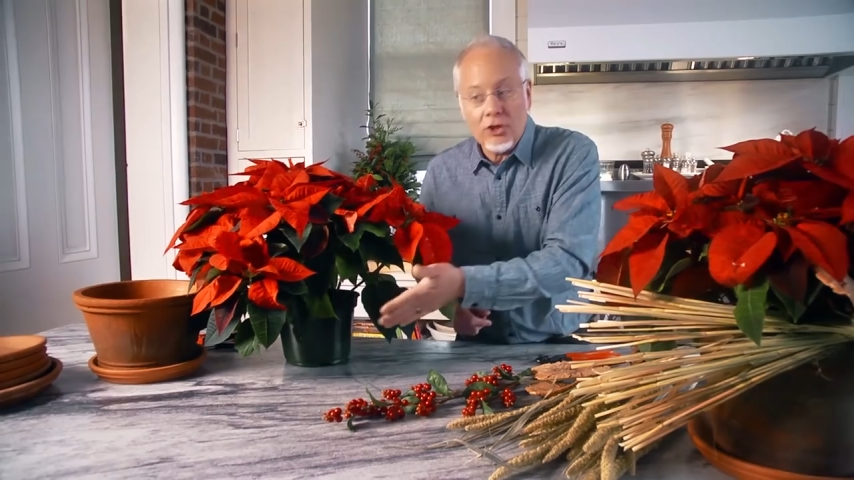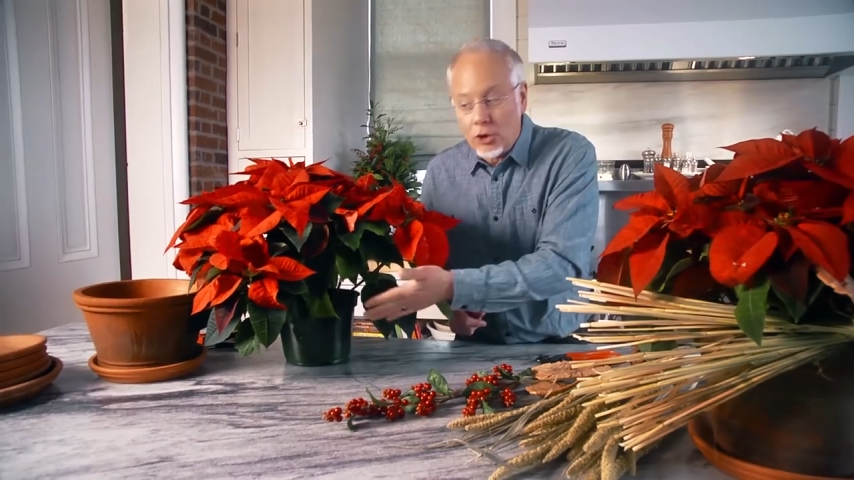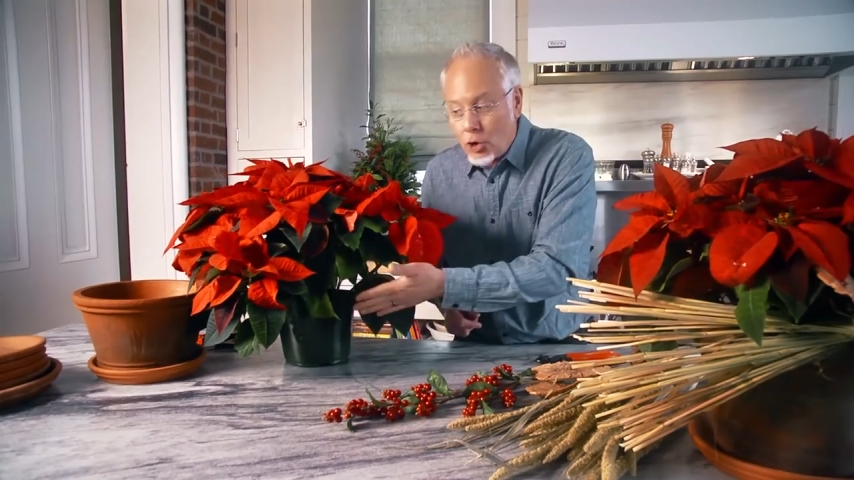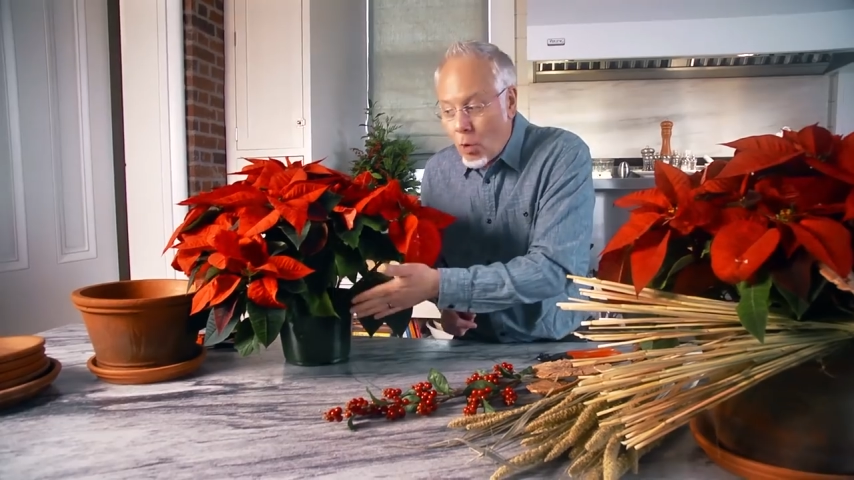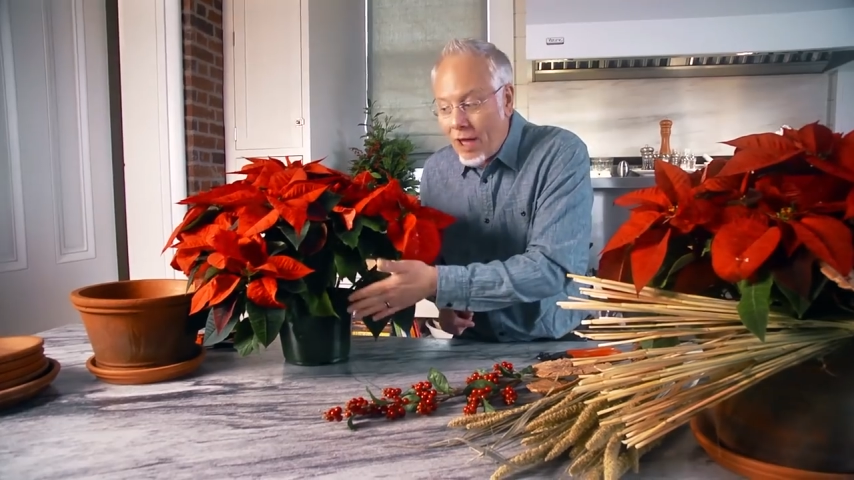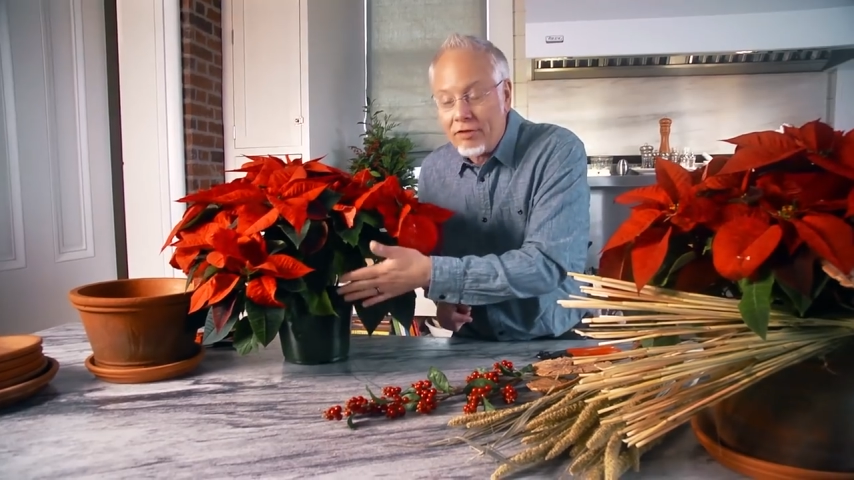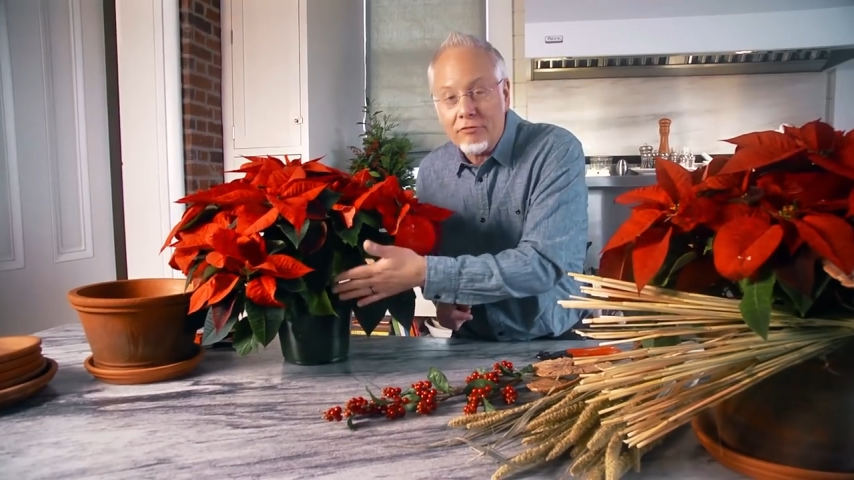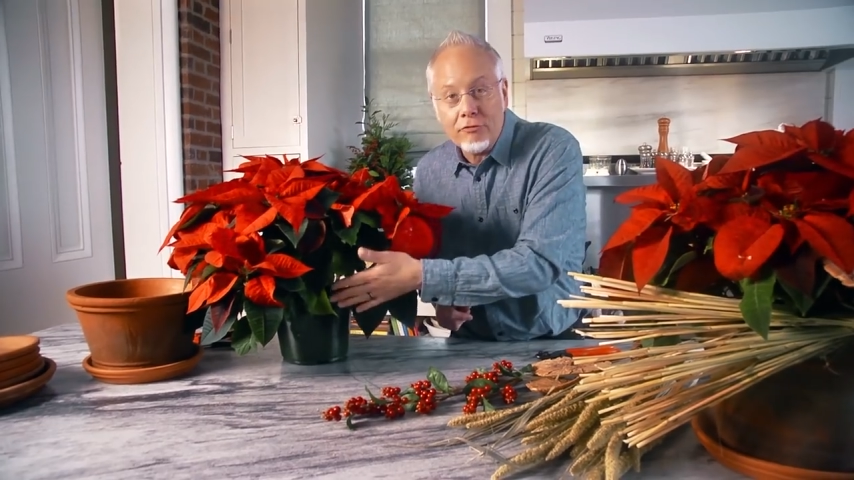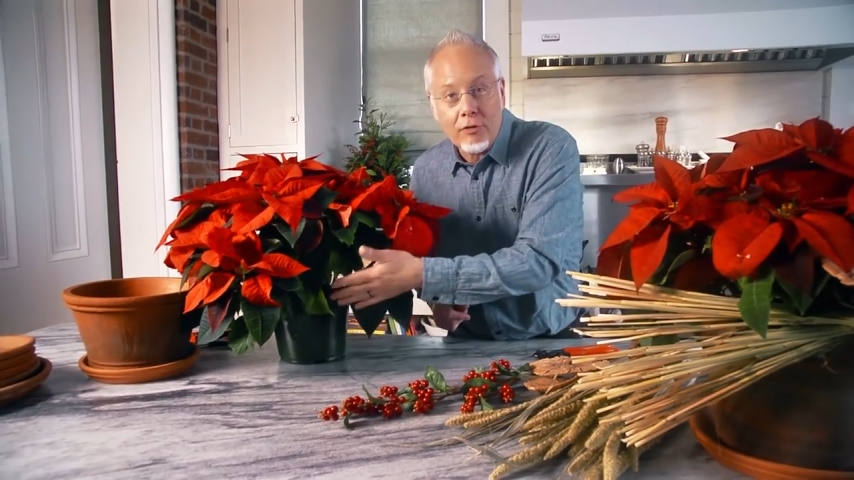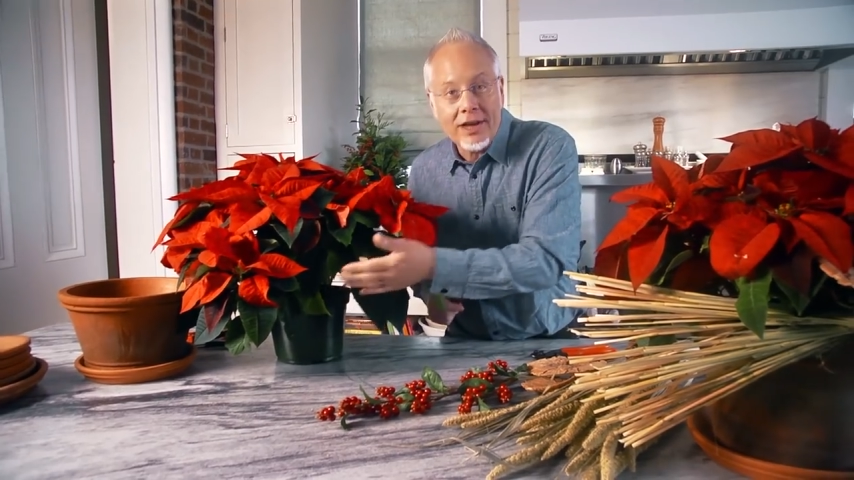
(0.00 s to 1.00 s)
that'll go on the
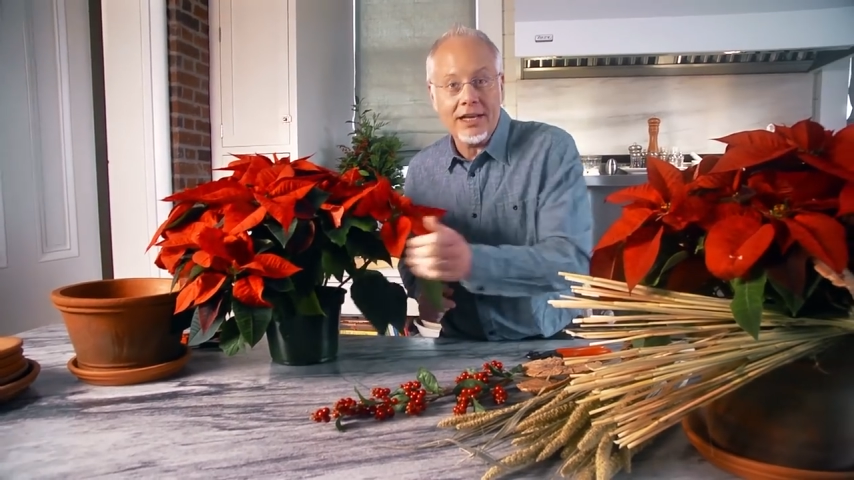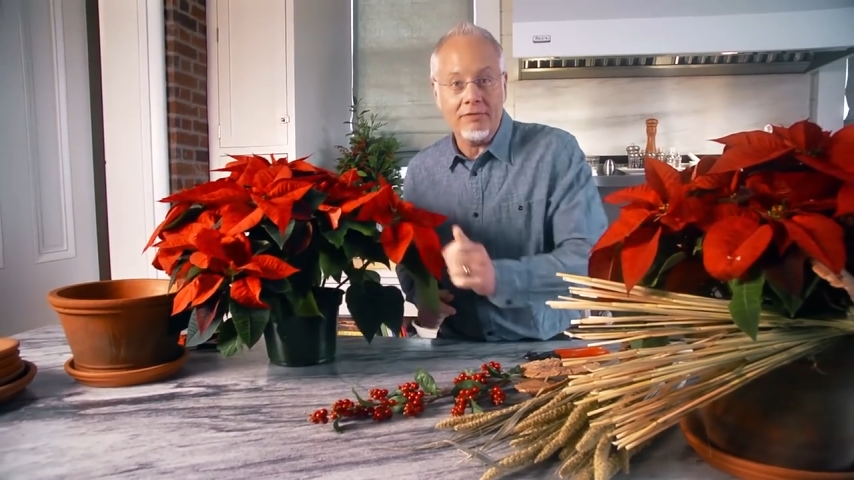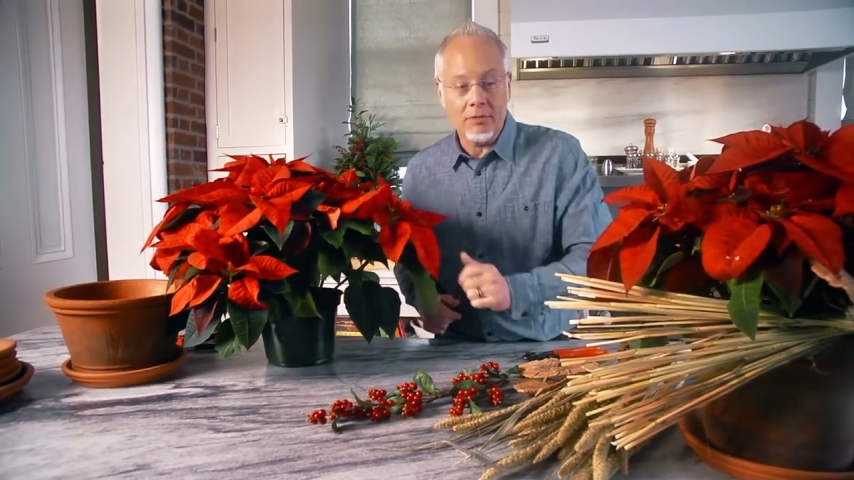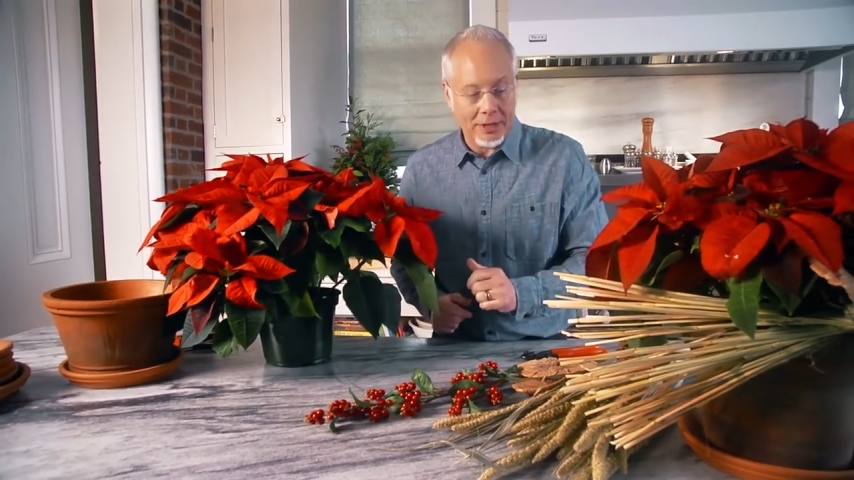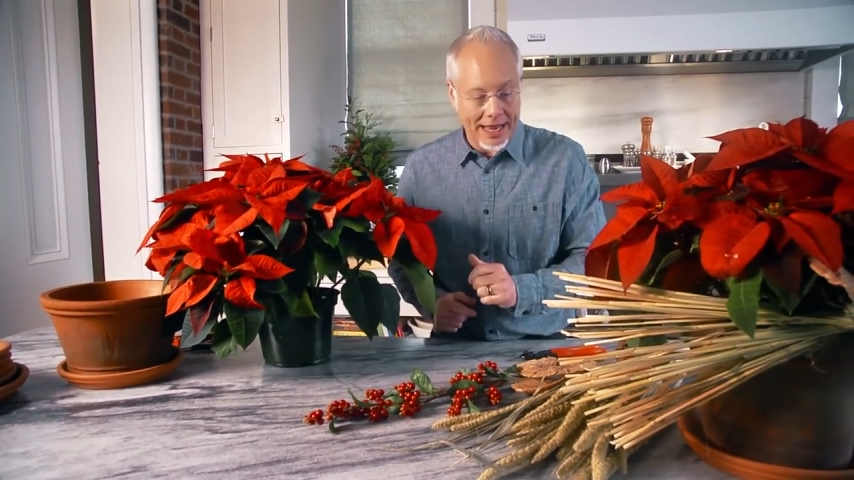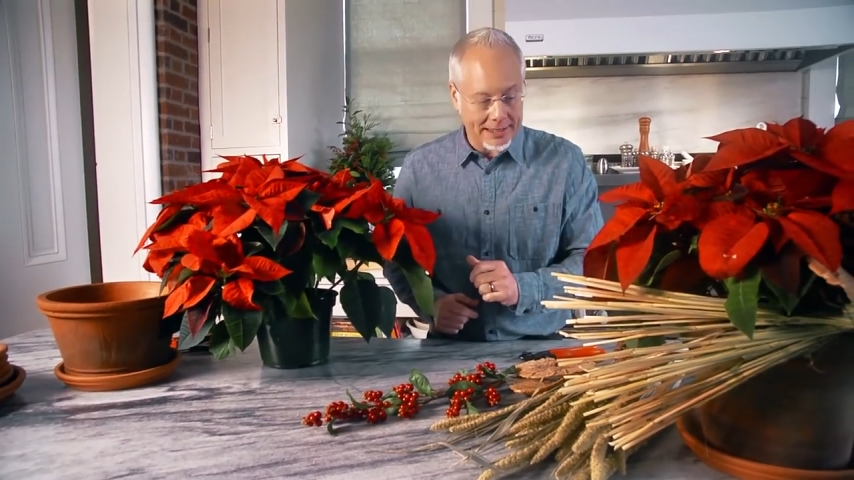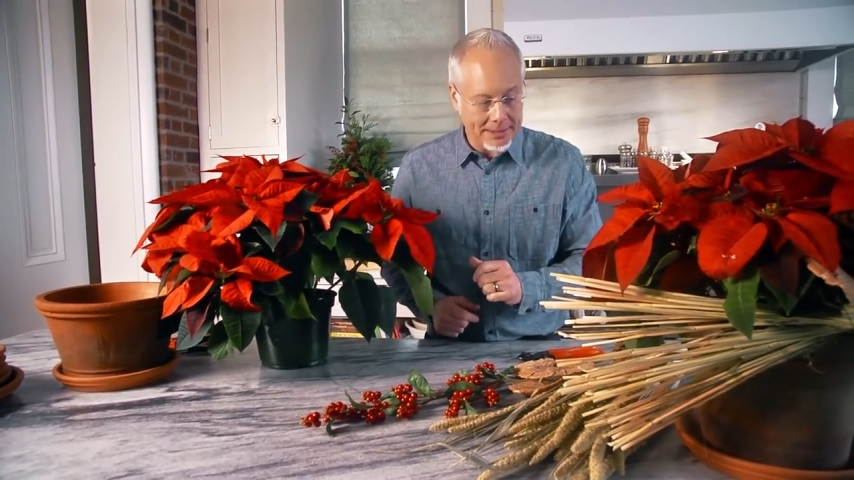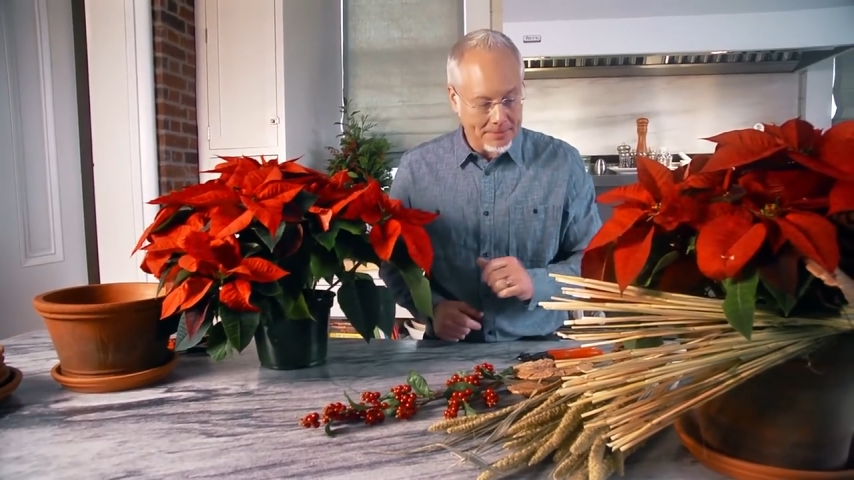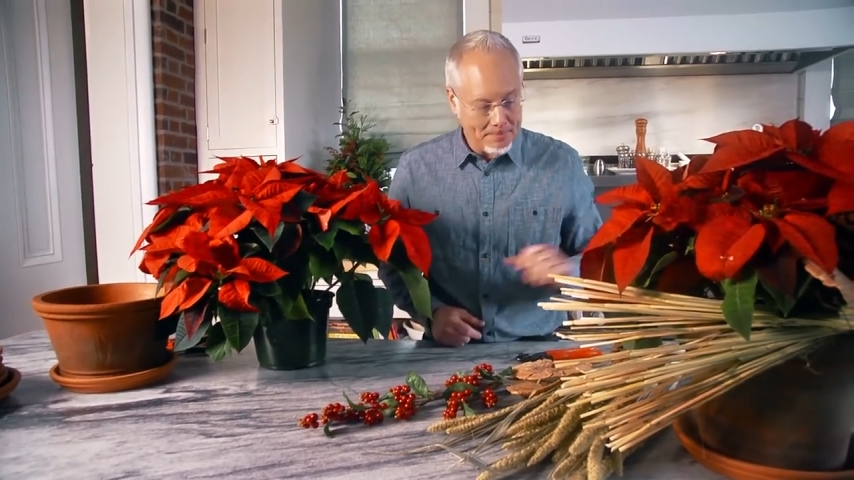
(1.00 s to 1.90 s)
front of the plant.